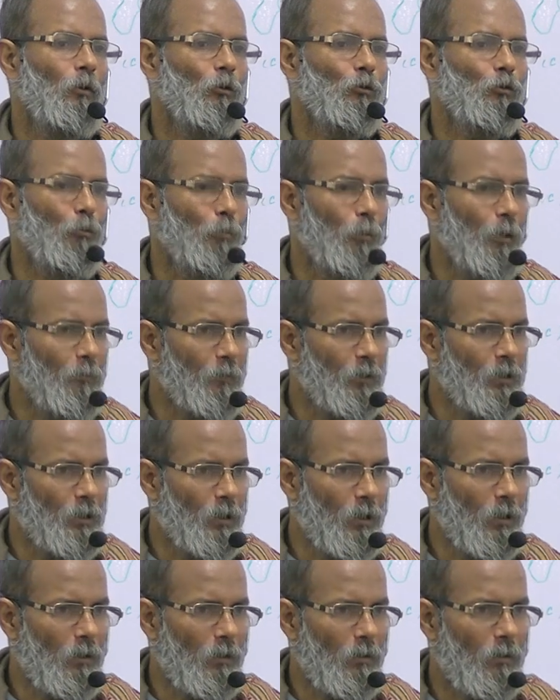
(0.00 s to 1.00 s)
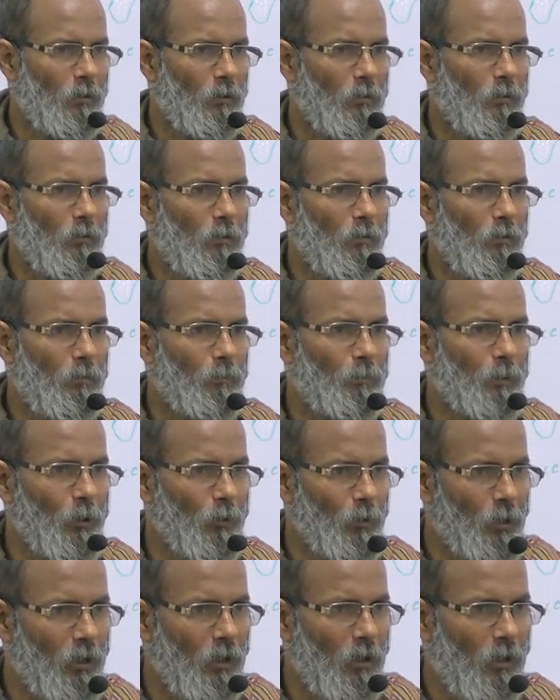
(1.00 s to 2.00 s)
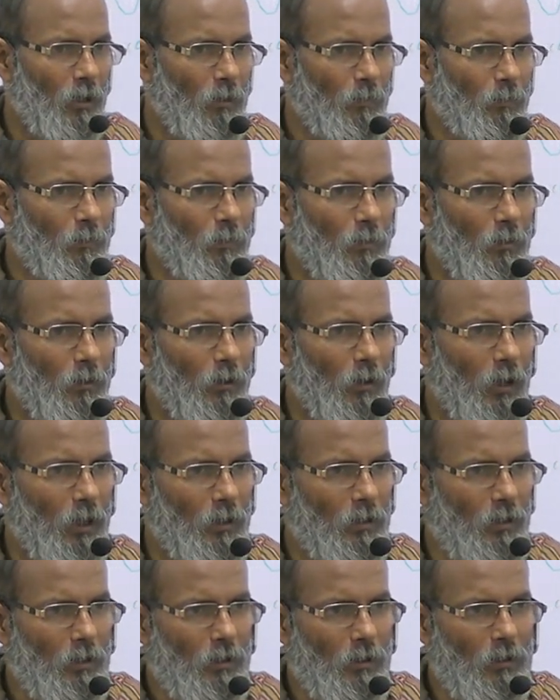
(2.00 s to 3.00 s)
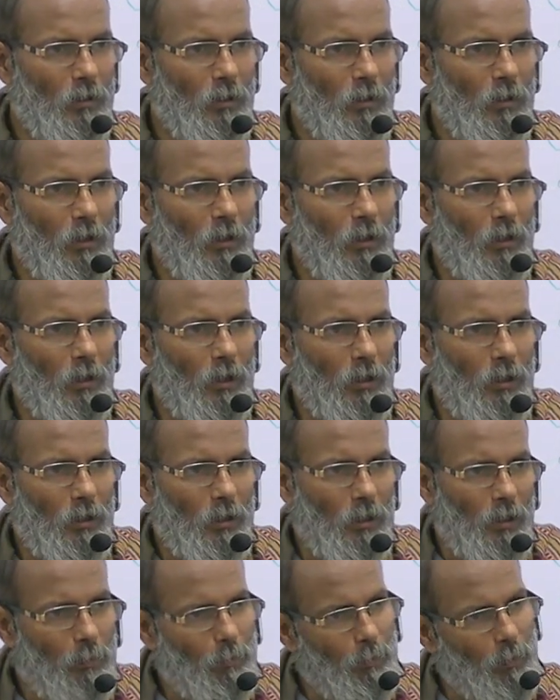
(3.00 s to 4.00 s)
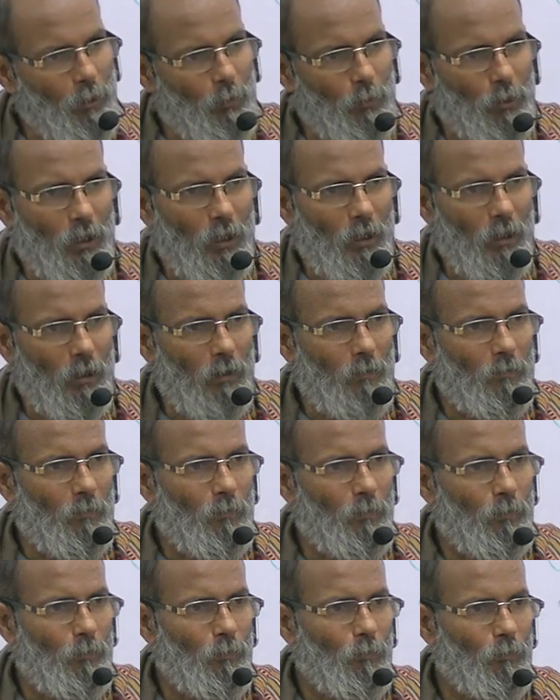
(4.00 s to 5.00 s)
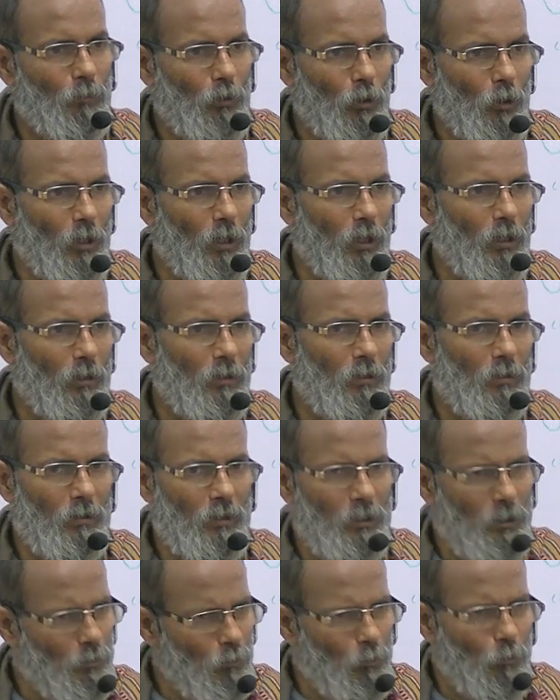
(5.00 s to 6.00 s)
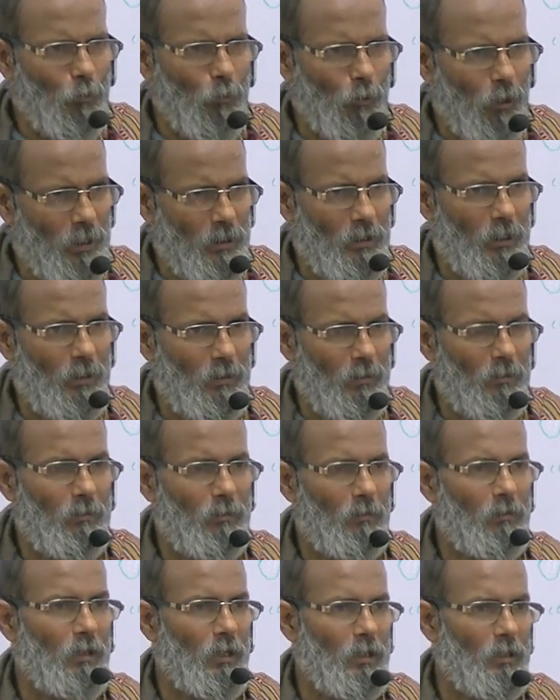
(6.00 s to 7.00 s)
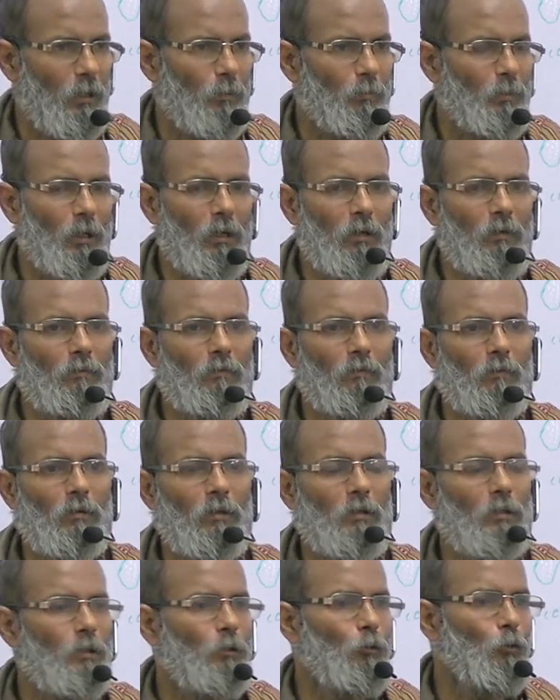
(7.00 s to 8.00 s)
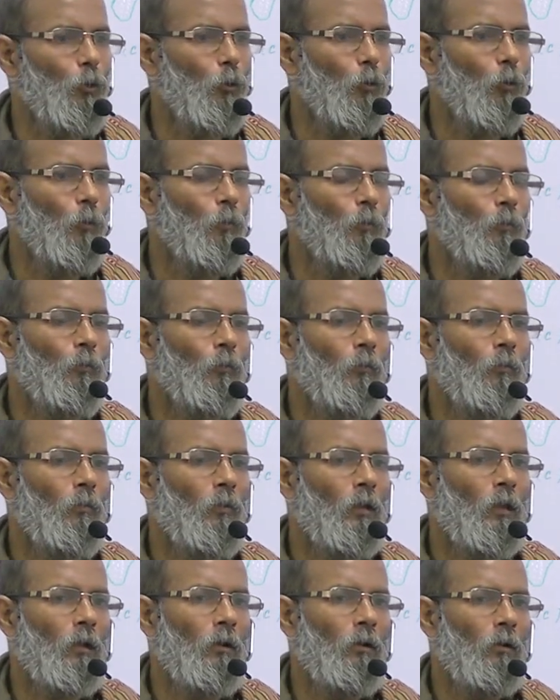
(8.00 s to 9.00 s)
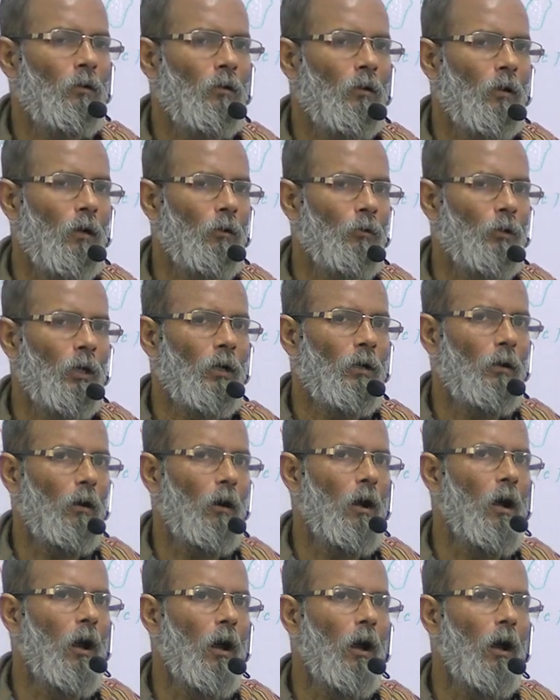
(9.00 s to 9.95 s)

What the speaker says: superficial peroneal nerve and the deep peroneal nerve. All right. This you know, as I believe, this you know. Now the